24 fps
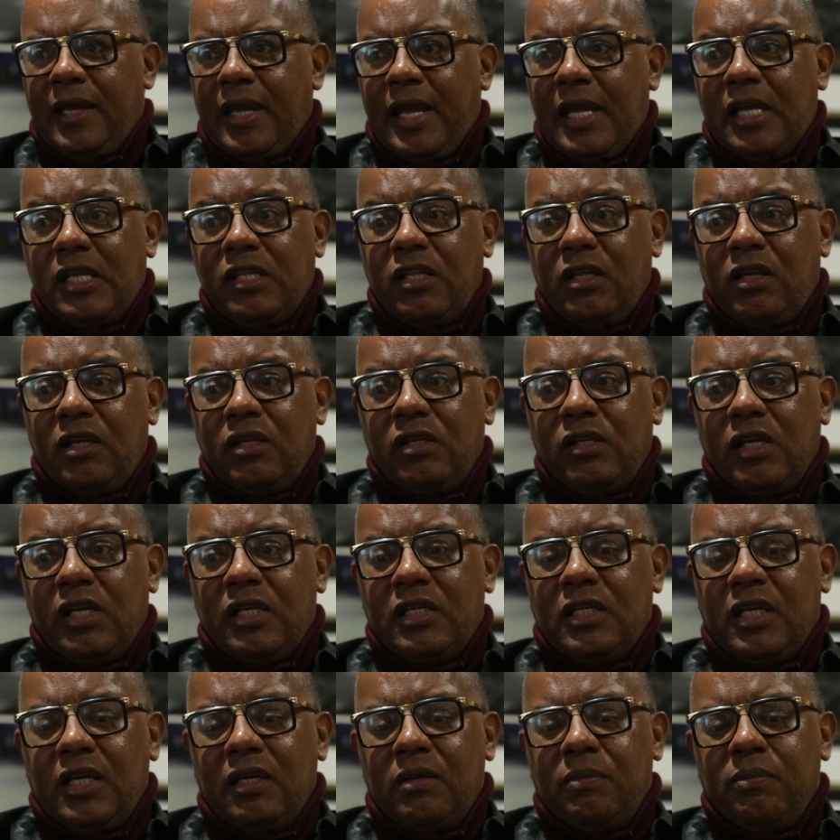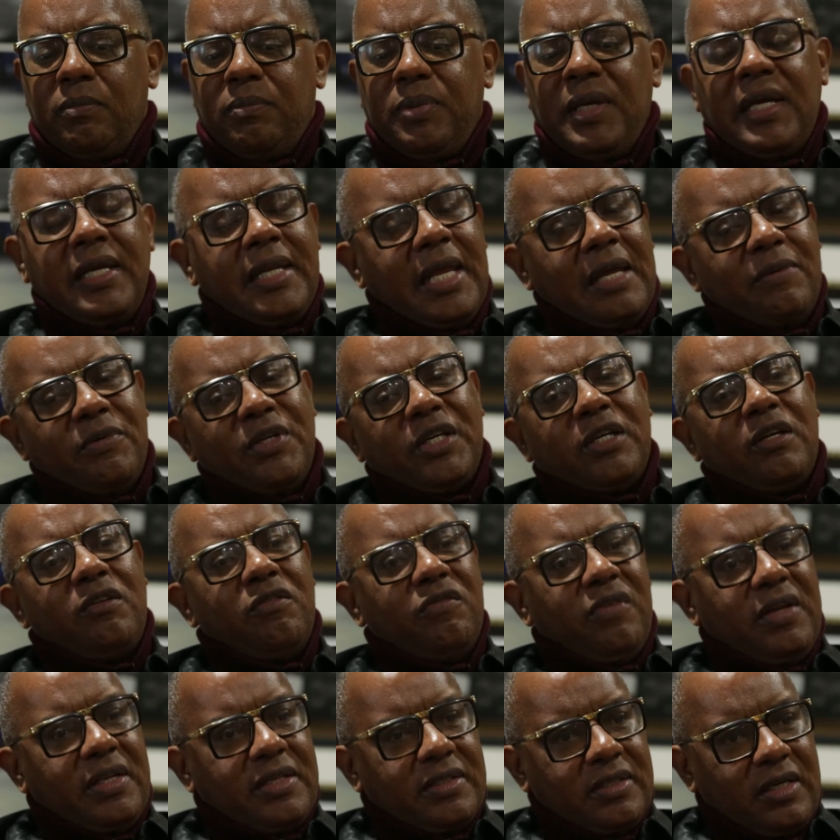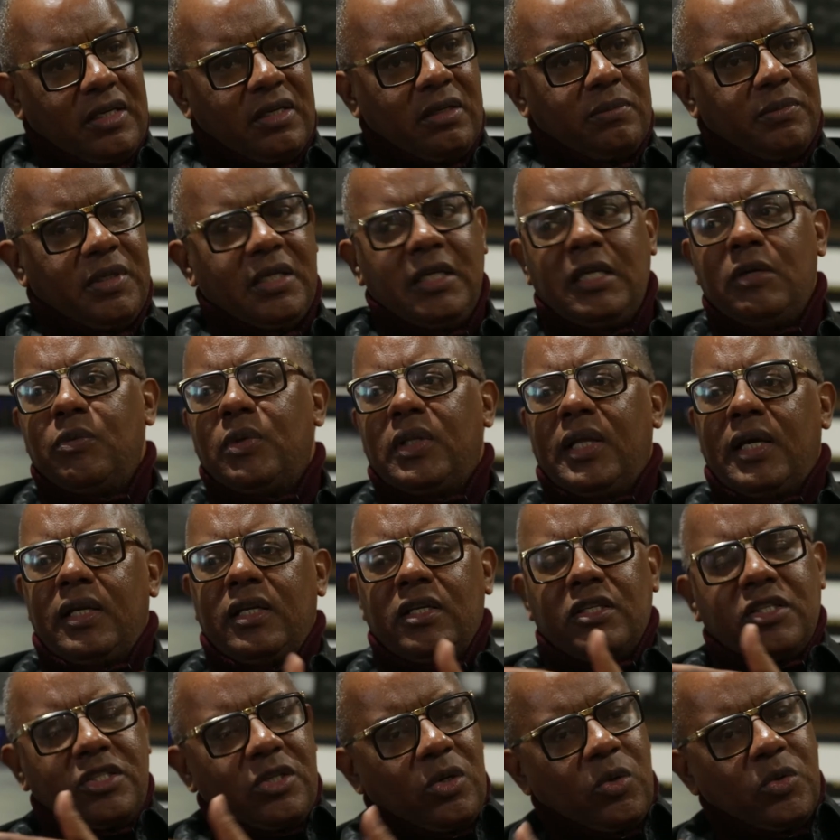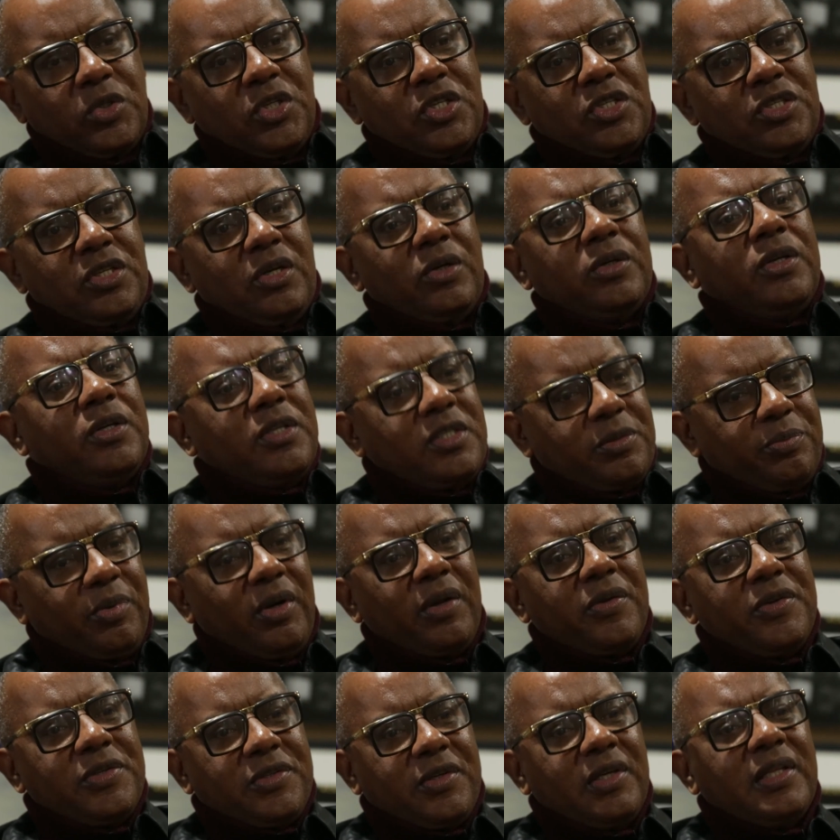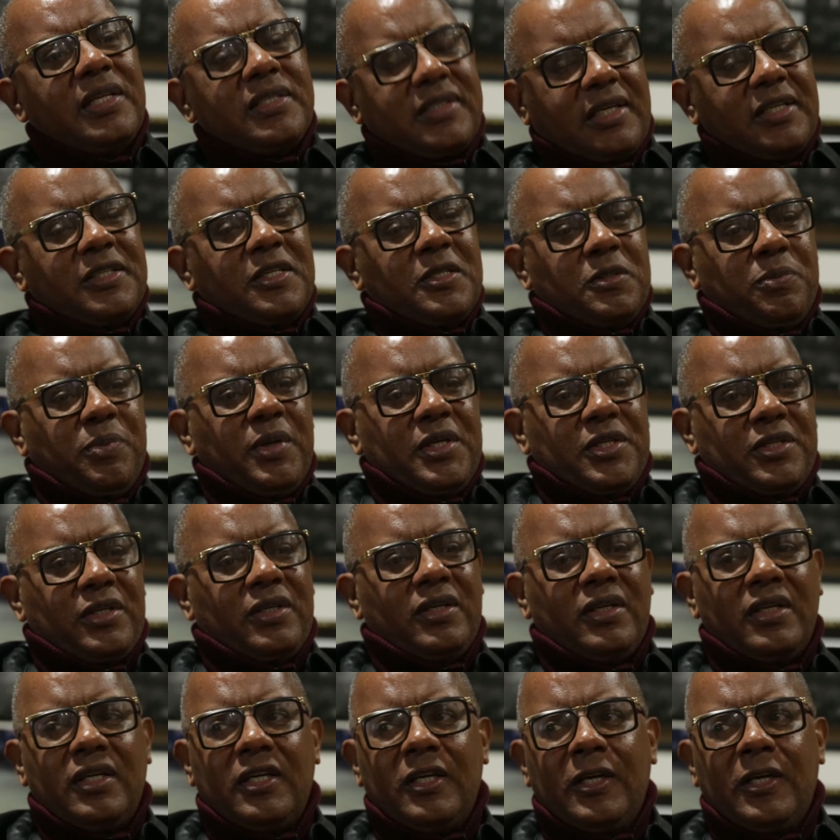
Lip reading: And in being able to convince him, then he would let his soldiers know, this brother's good, let's get this picture.